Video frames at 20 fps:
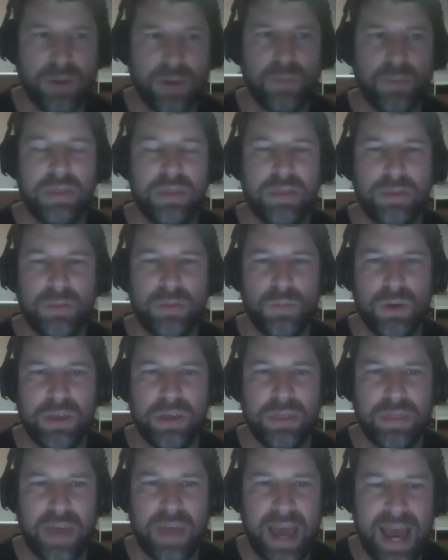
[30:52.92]
with,
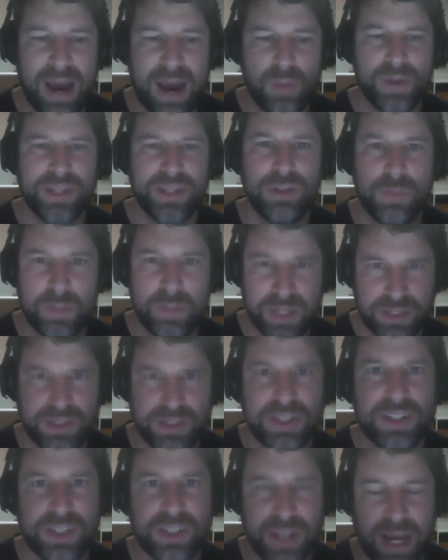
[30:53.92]
with how we do
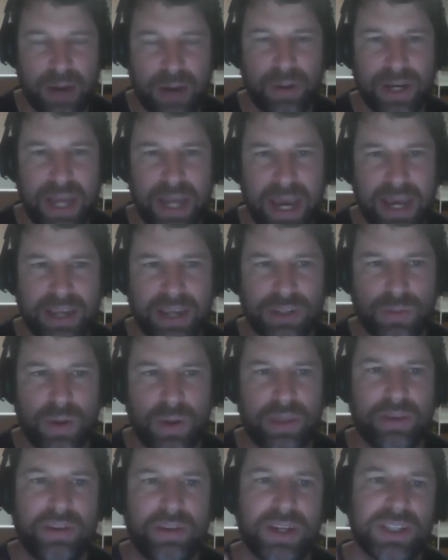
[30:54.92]
business nowadays,
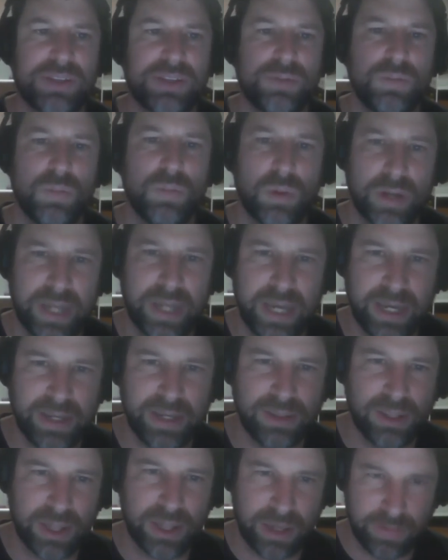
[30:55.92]
whether it's
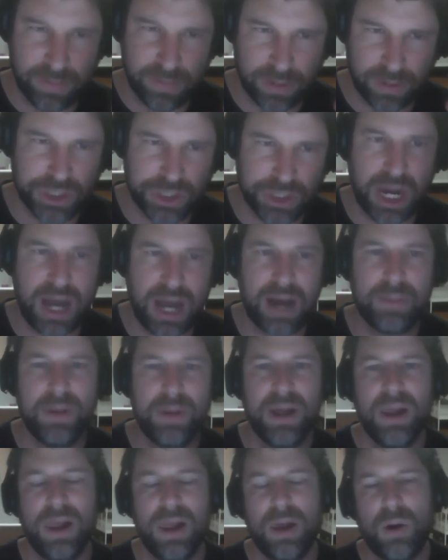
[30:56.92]
looking, looking for a job
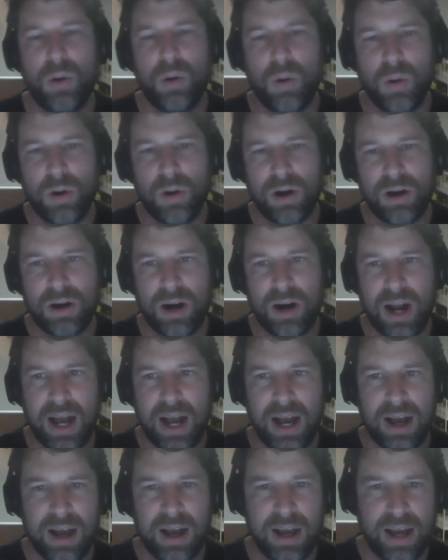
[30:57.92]
or
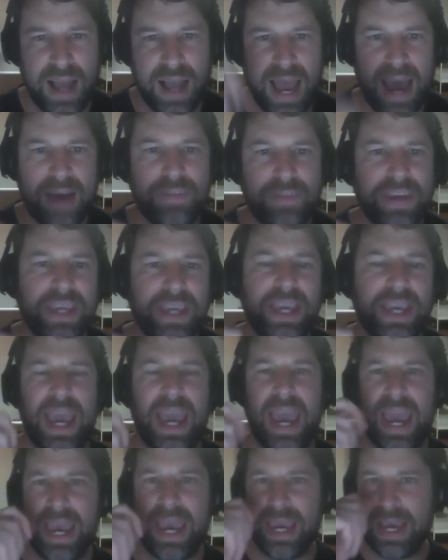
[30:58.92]
uh, having
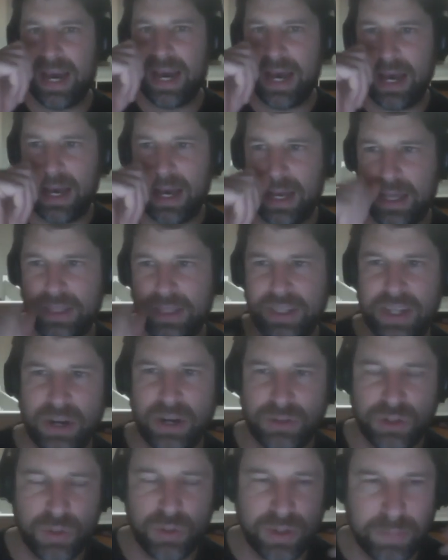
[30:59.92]
a, uh, you
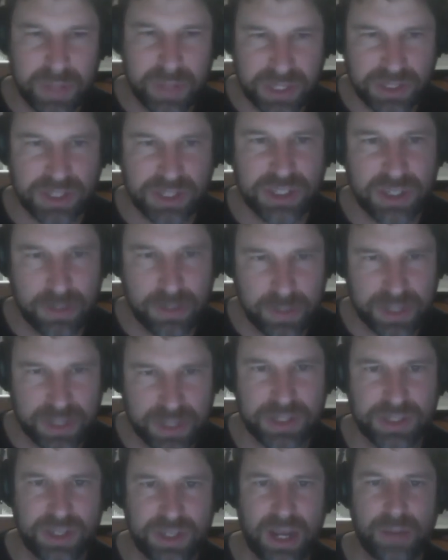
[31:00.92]
know, doing business to
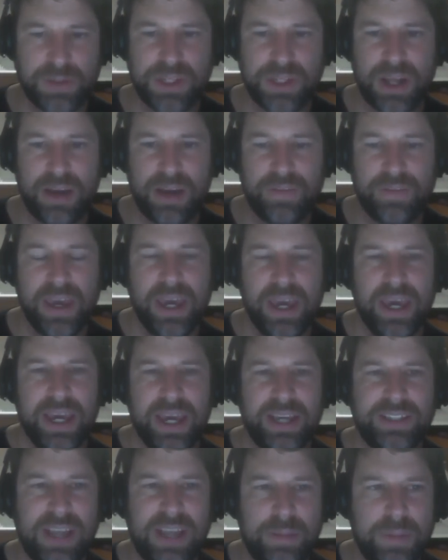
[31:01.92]
business type stuff,
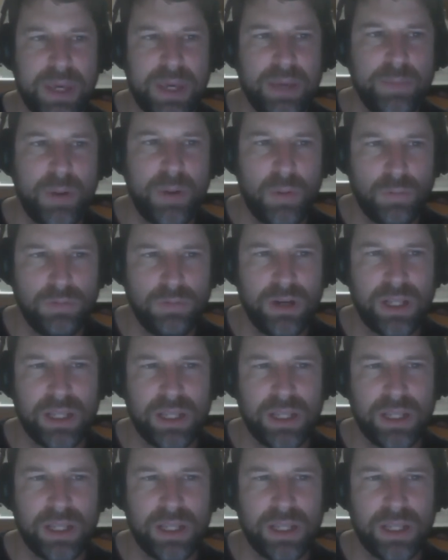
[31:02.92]
is that people really